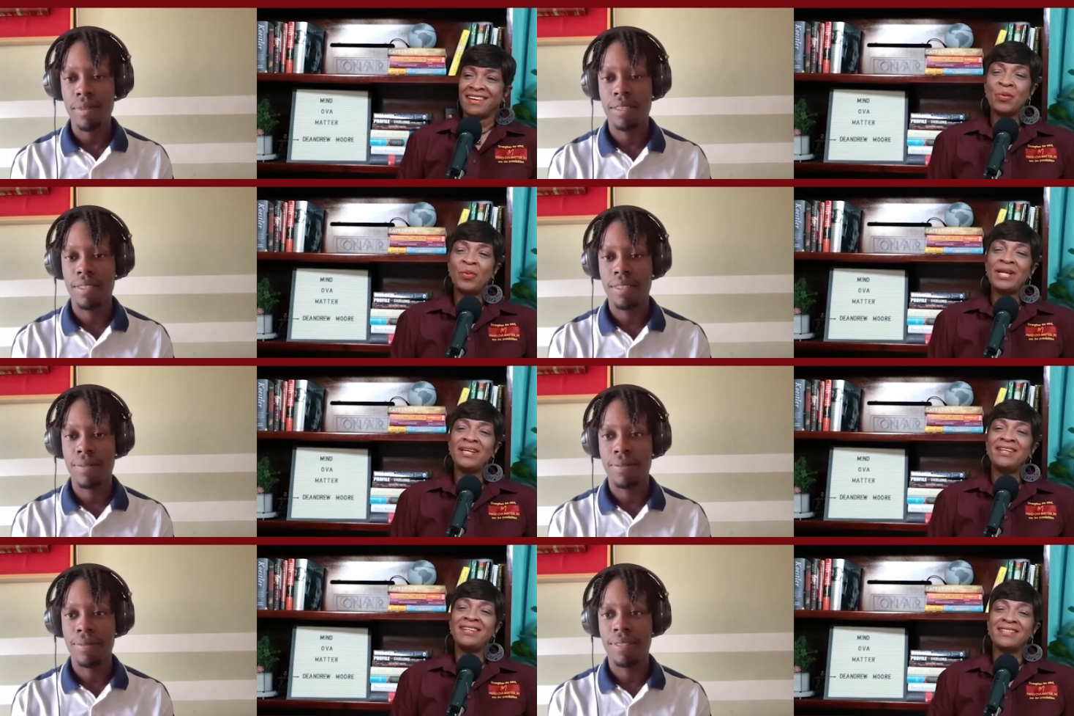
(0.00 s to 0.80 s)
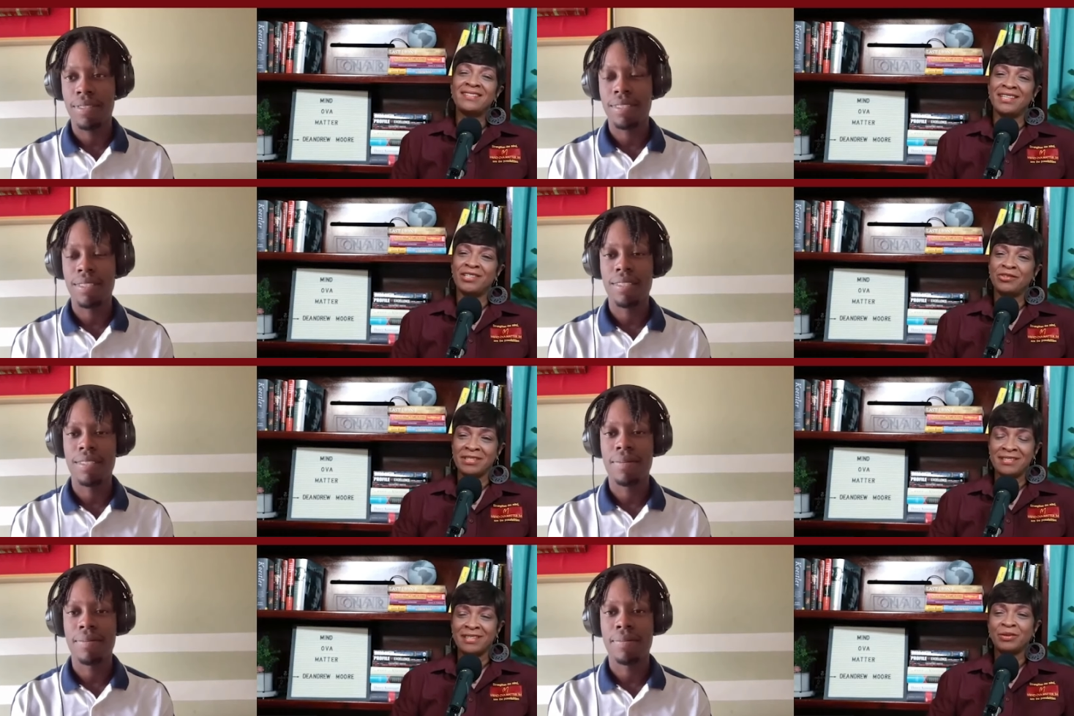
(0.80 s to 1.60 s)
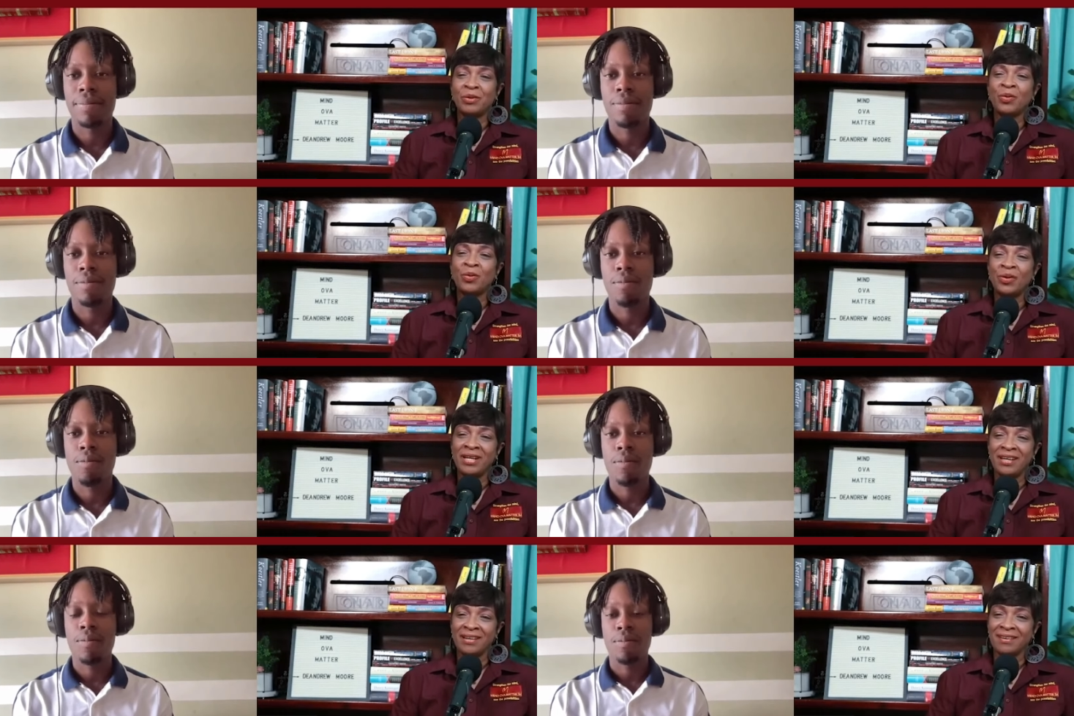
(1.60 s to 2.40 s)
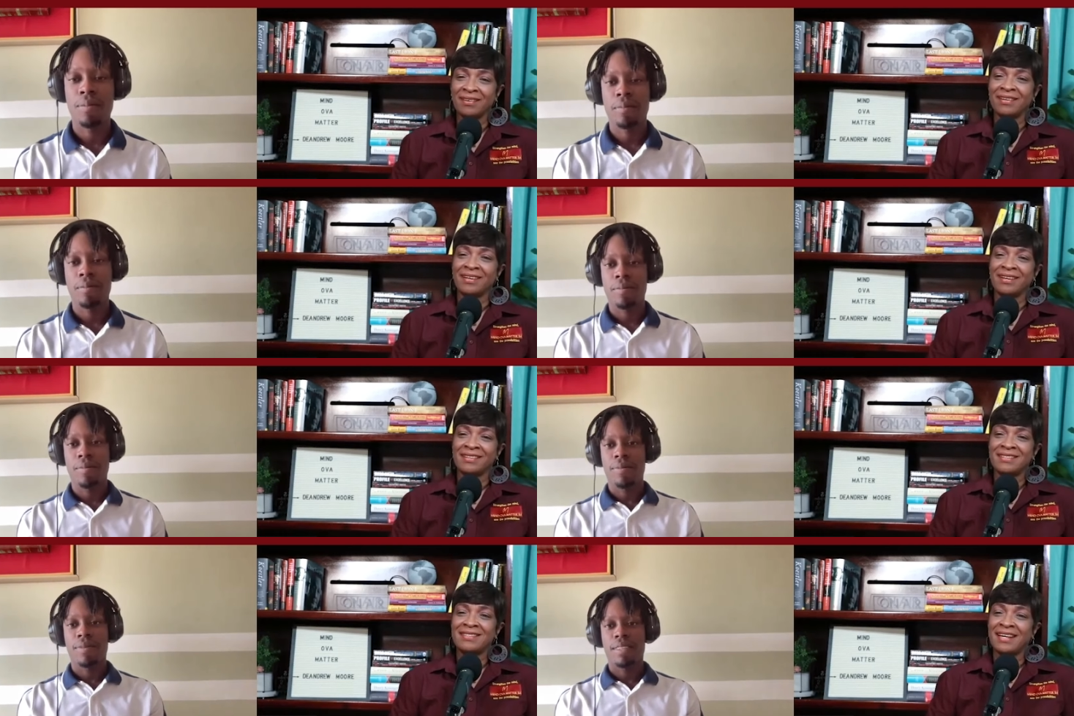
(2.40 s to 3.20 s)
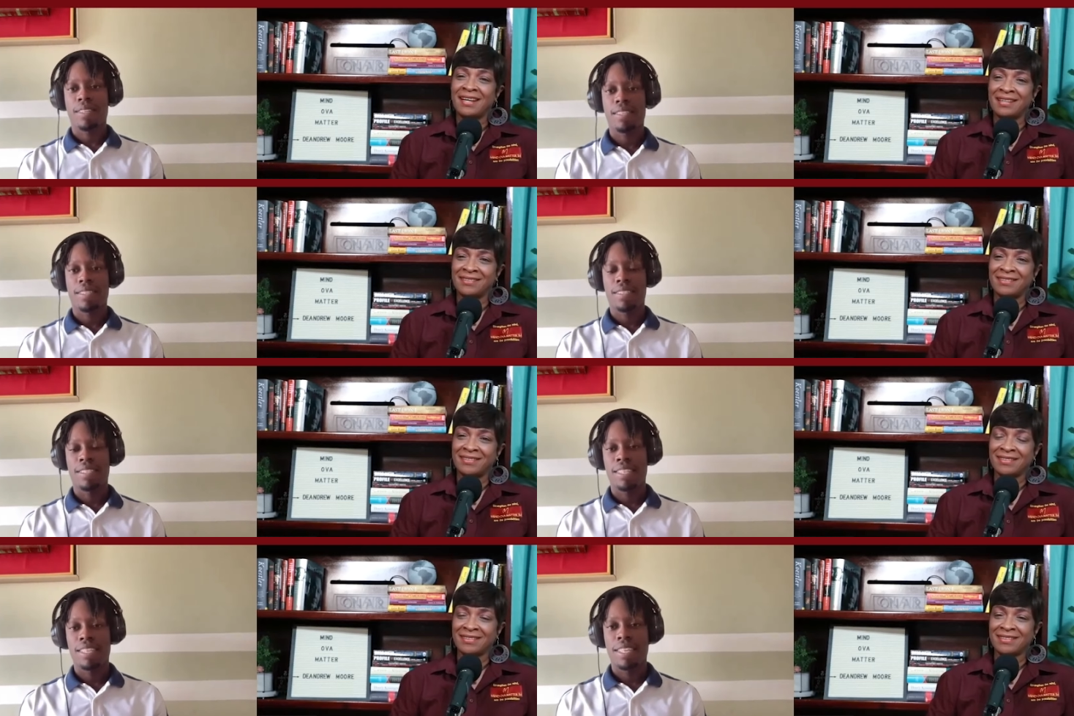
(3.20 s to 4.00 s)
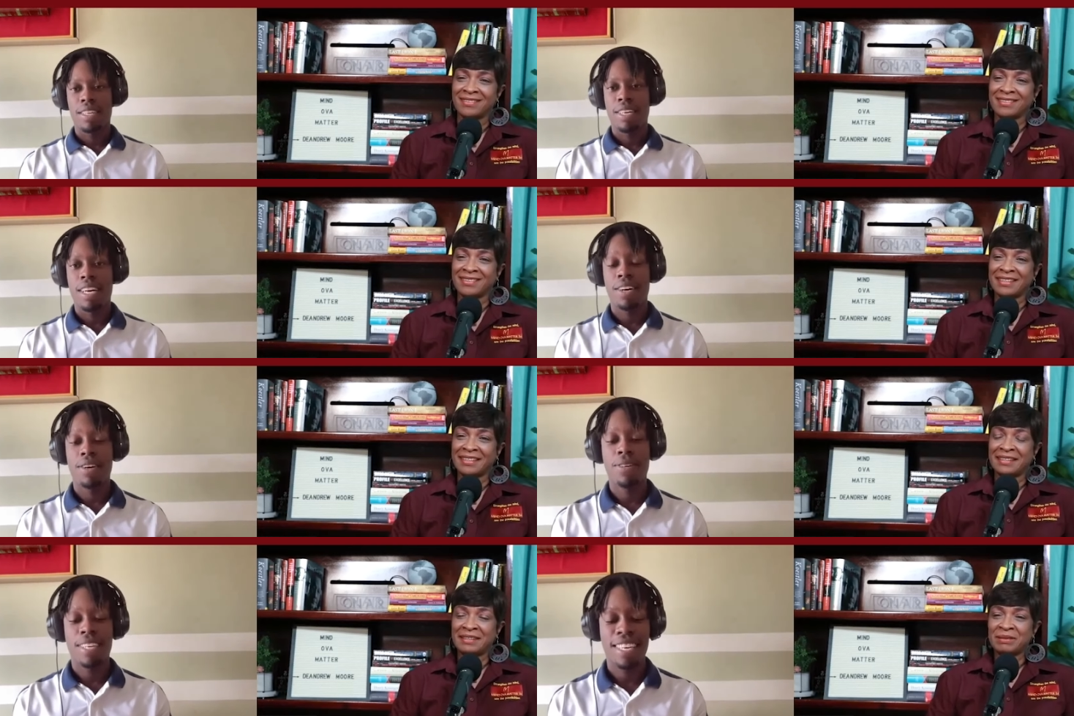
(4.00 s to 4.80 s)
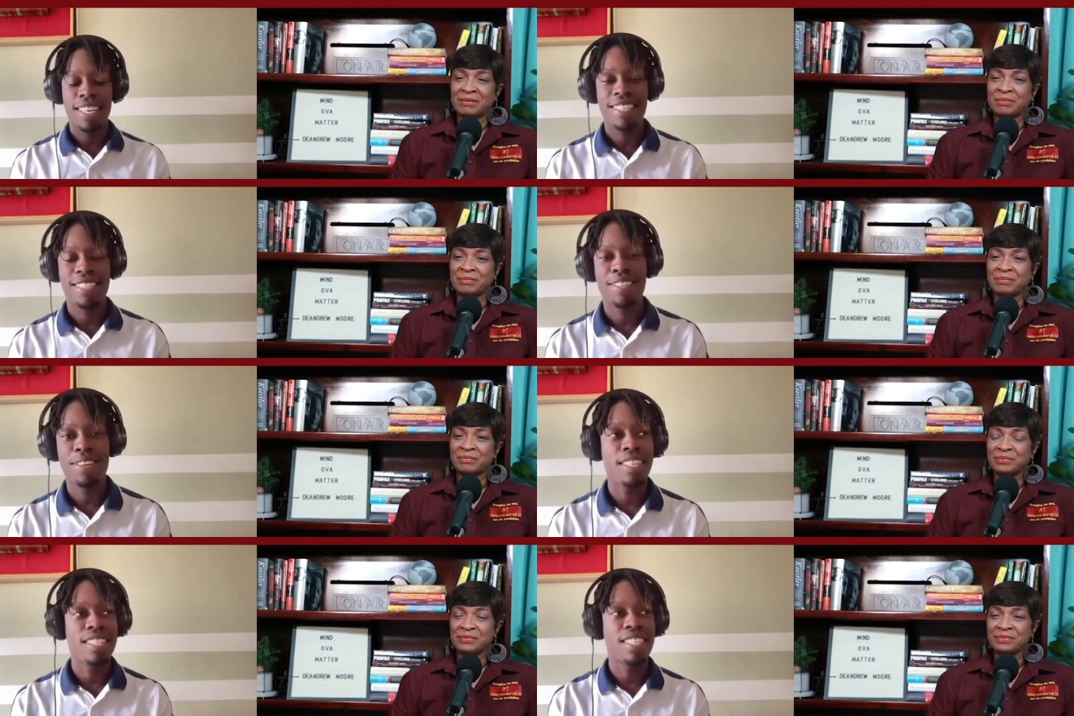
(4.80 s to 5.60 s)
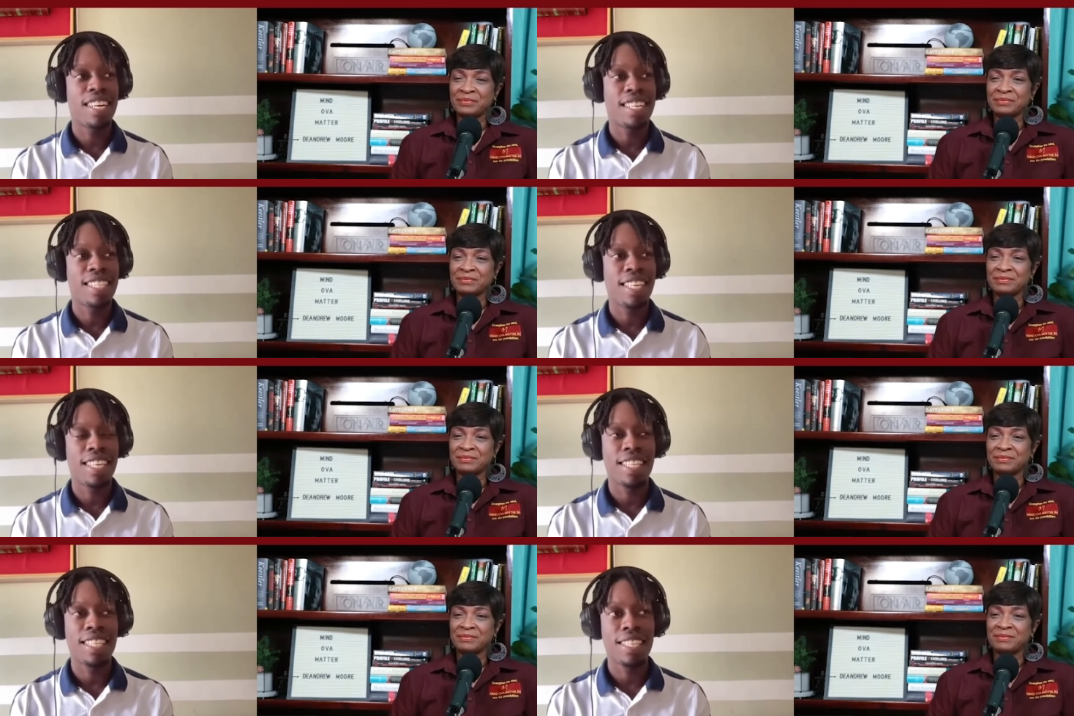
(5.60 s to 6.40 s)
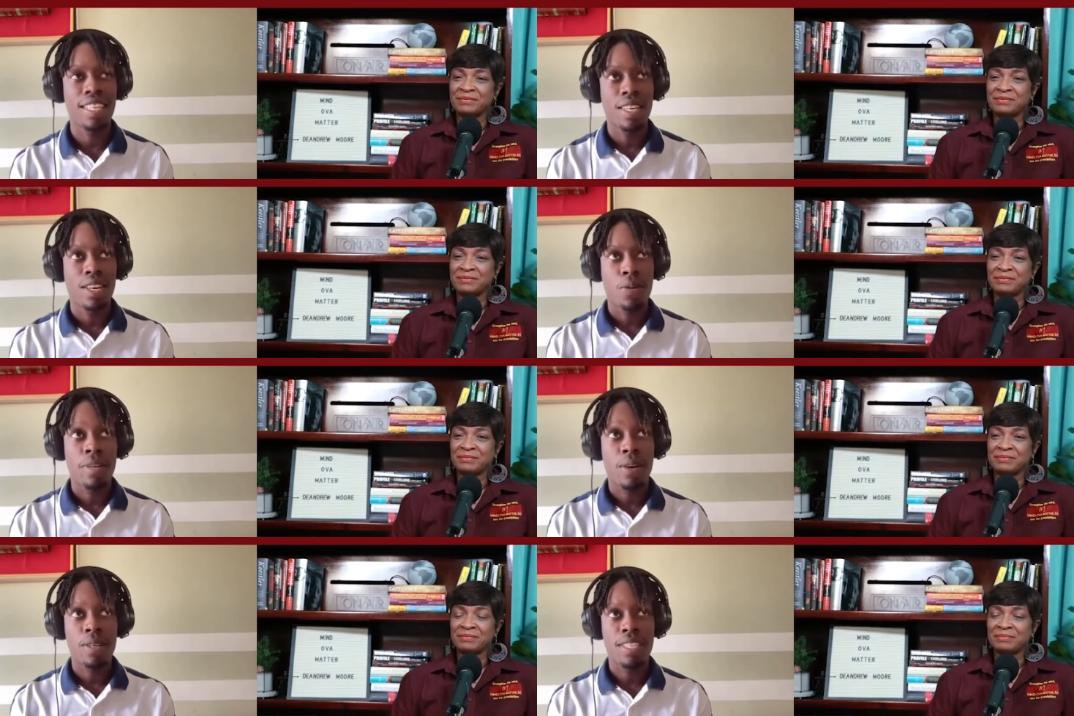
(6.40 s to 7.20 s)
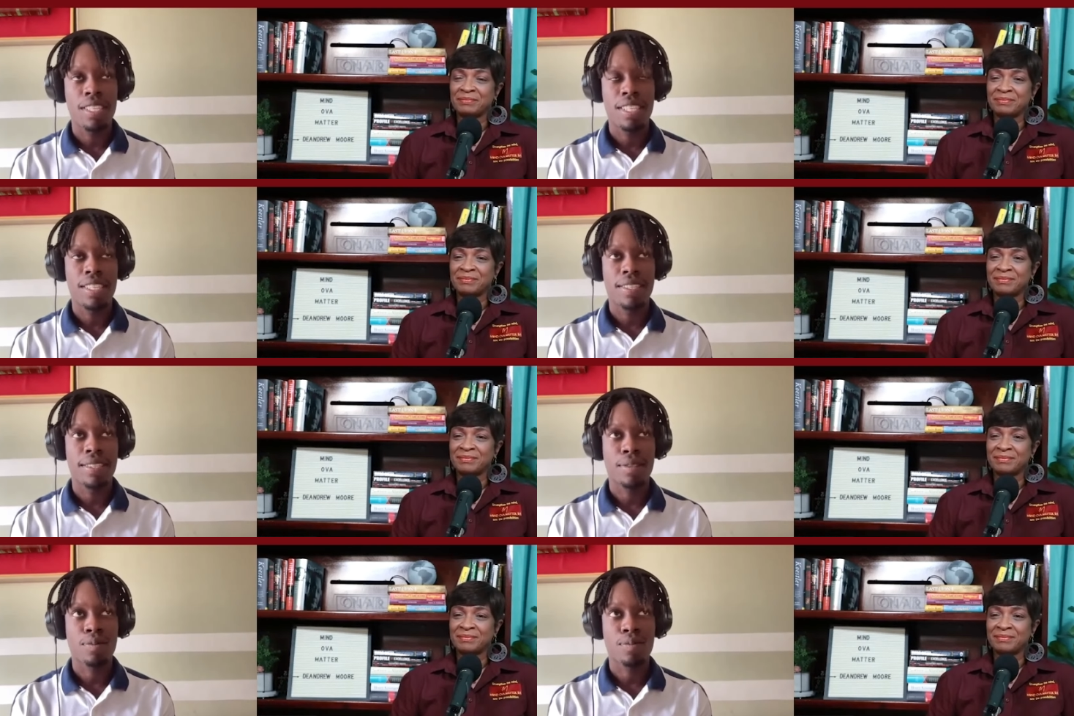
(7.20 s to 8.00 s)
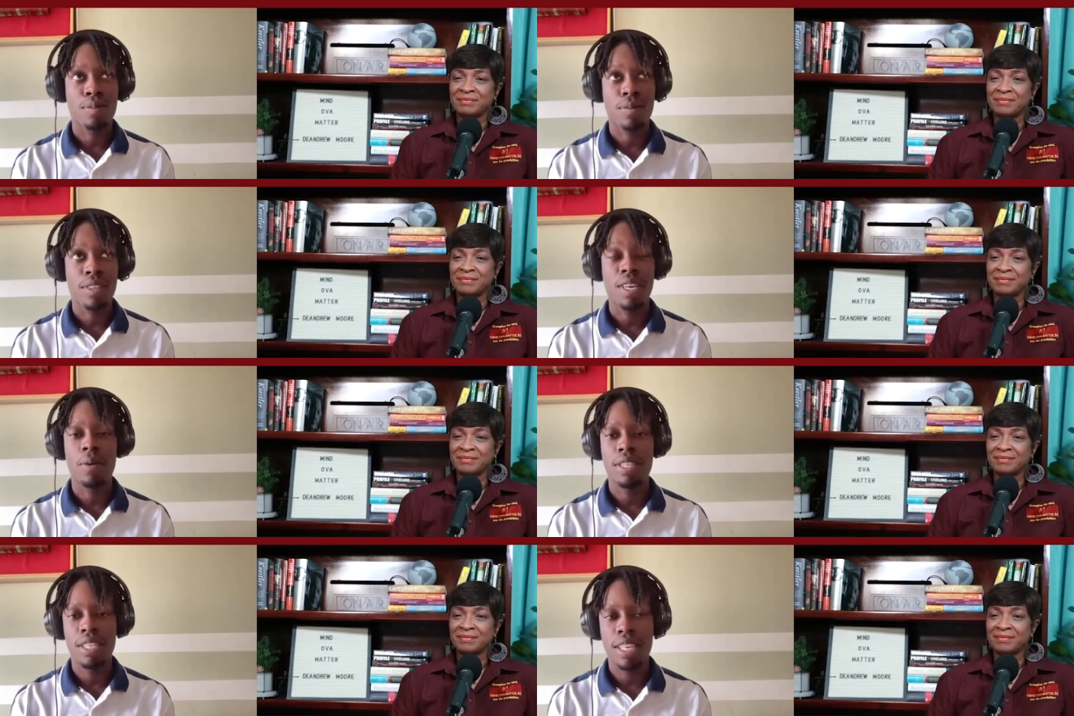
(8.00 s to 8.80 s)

Speaker 1: When did this interest in coding start?
Speaker 2: Oh, okay, so this started when I was in. Uh, so I went to